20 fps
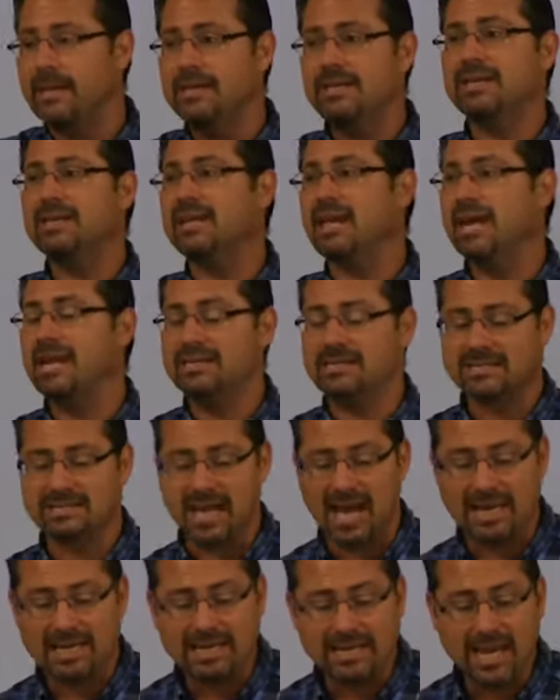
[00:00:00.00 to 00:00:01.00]
indicates
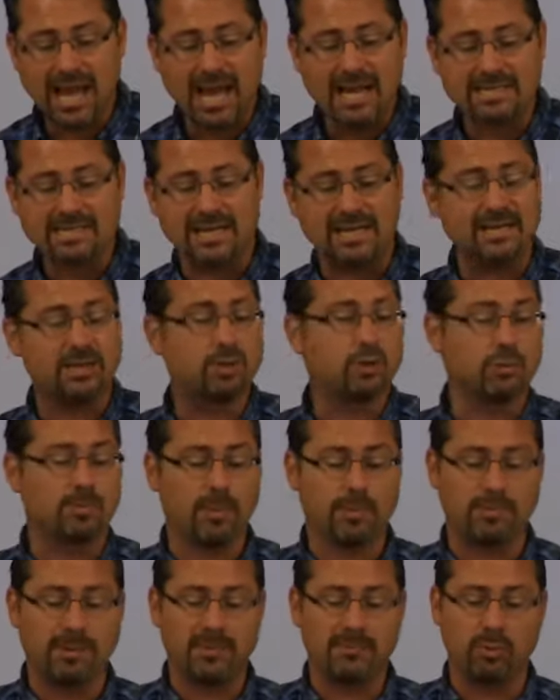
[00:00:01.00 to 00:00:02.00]
that he has any
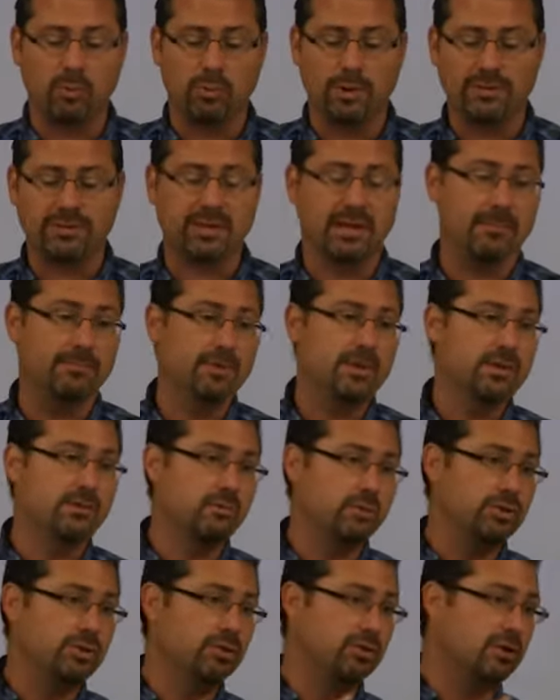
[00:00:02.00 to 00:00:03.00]
group of people with him.
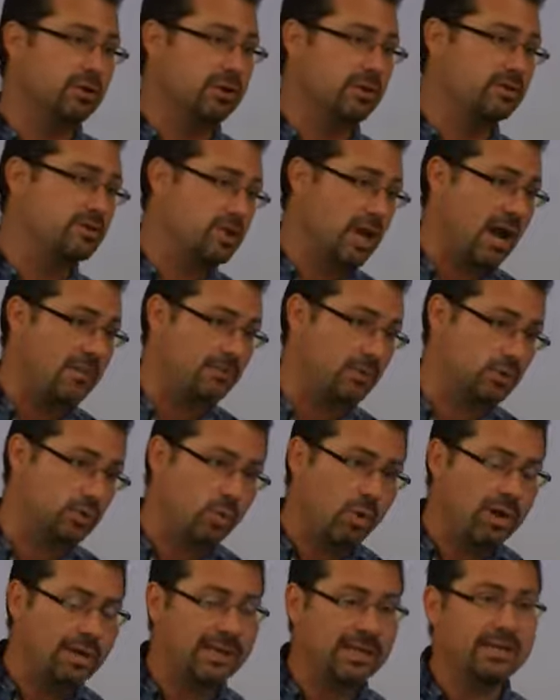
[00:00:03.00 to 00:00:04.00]
When you look at chapter
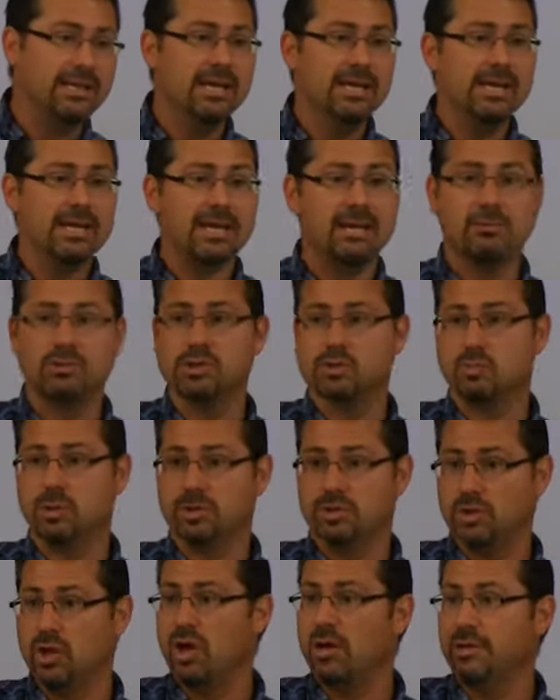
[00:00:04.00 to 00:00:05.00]
20, he was
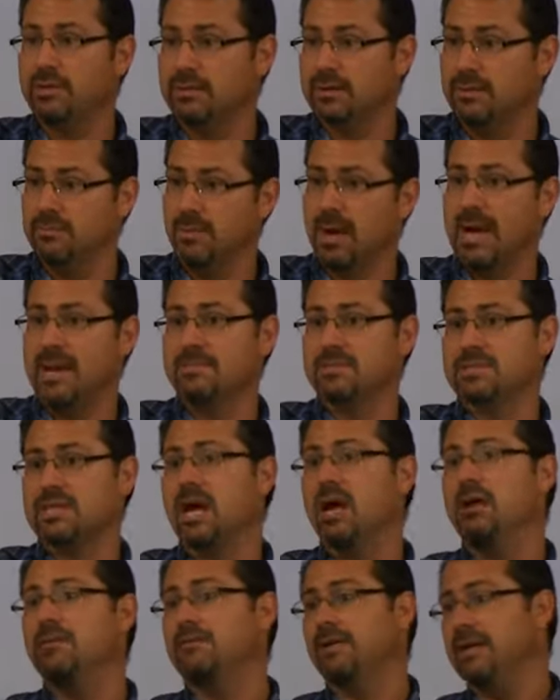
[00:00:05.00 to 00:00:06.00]
with Jonathan by
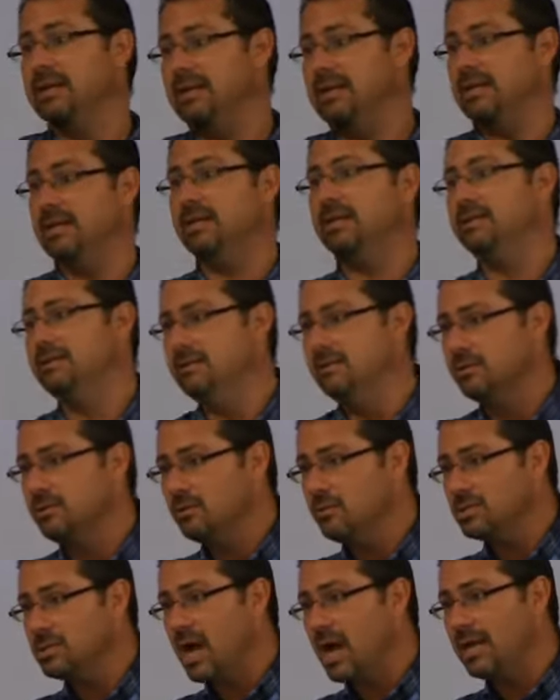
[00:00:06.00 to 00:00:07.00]
himself and he
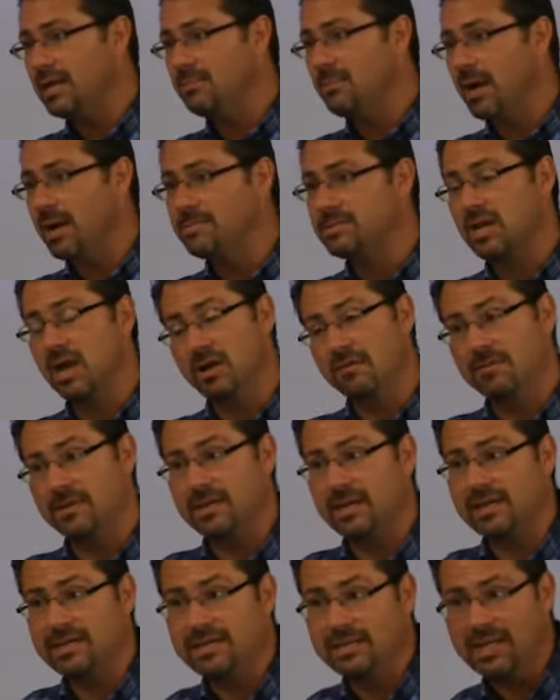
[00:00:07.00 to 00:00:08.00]
was hiding by himself
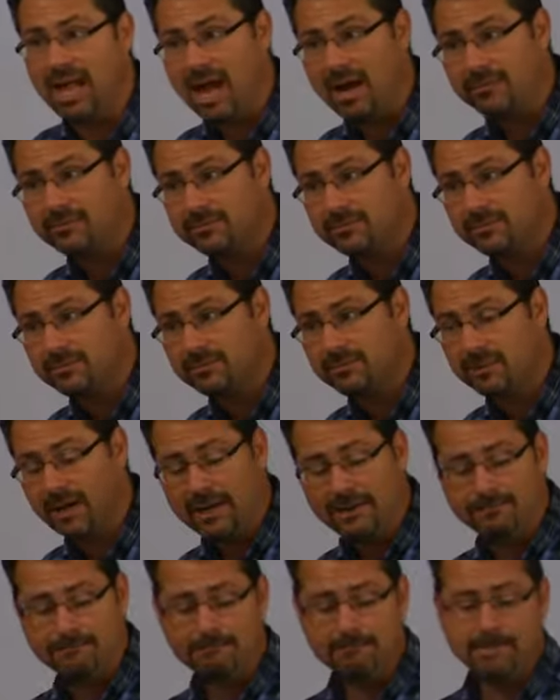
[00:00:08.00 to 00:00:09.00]
and then he left,
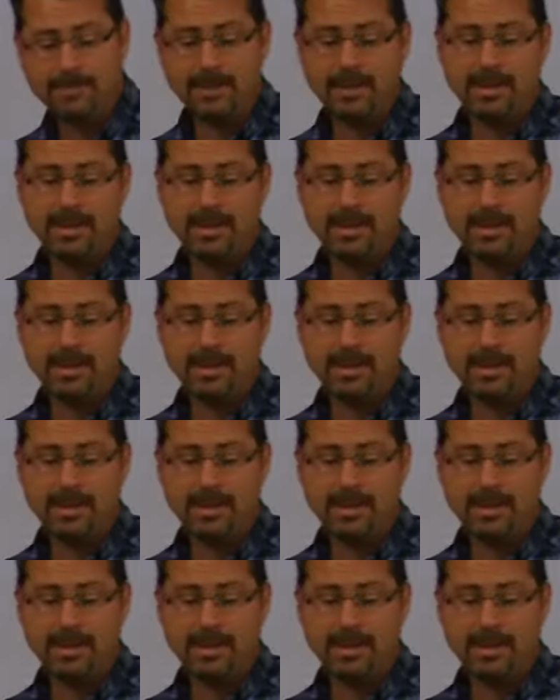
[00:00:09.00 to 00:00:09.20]
right?